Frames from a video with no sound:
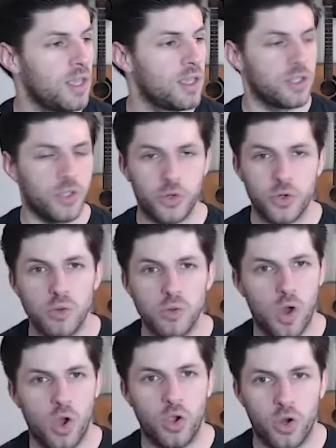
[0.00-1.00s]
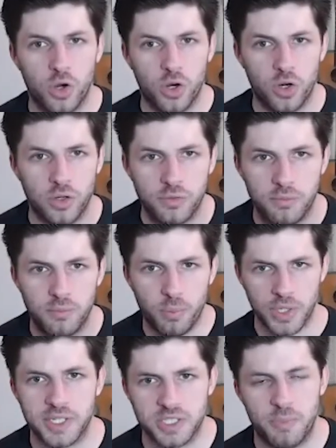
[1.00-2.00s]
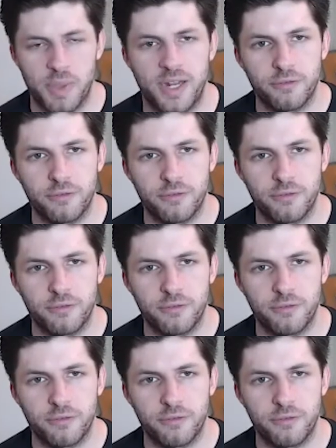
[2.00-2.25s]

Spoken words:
you're no longer participating